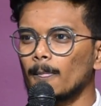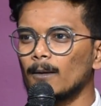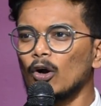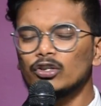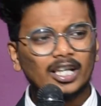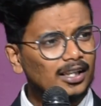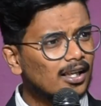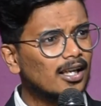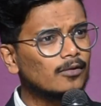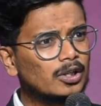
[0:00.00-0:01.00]
On the other
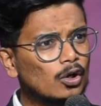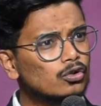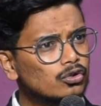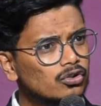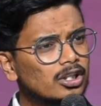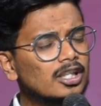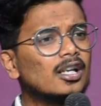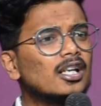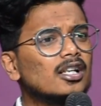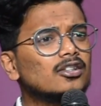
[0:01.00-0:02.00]
hand, we also see
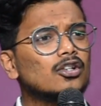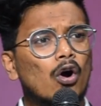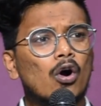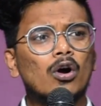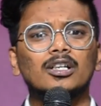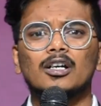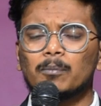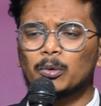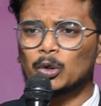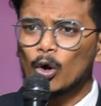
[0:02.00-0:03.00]
God
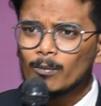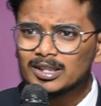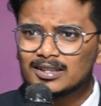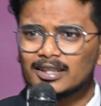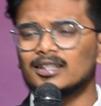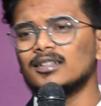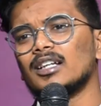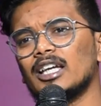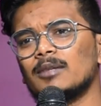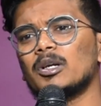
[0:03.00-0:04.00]
promising
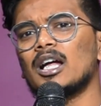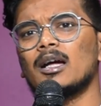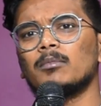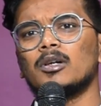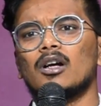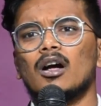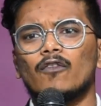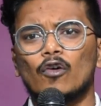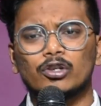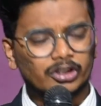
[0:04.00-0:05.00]
Abraham
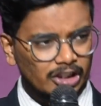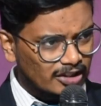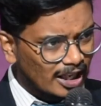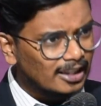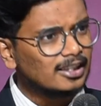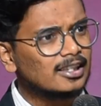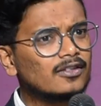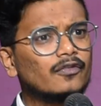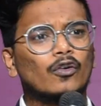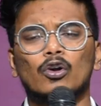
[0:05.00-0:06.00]
for a descendants,
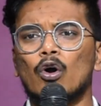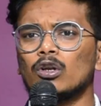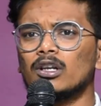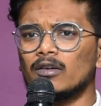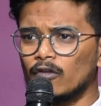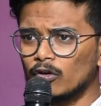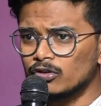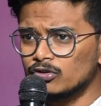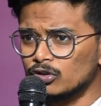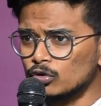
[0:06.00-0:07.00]
for a
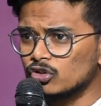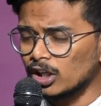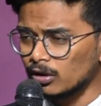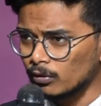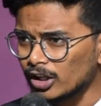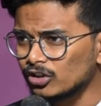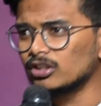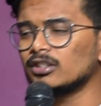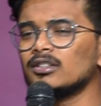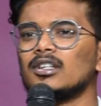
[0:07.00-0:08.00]
new
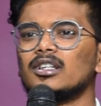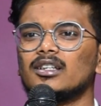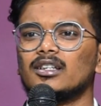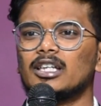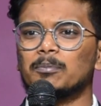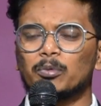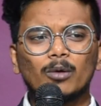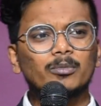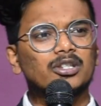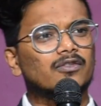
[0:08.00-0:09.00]
generation. He
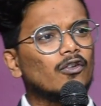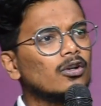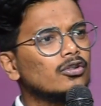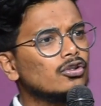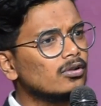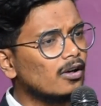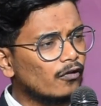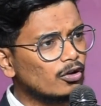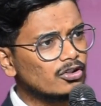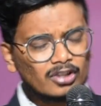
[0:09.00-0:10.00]
promised for
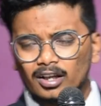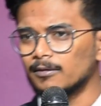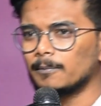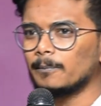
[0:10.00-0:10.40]
a son.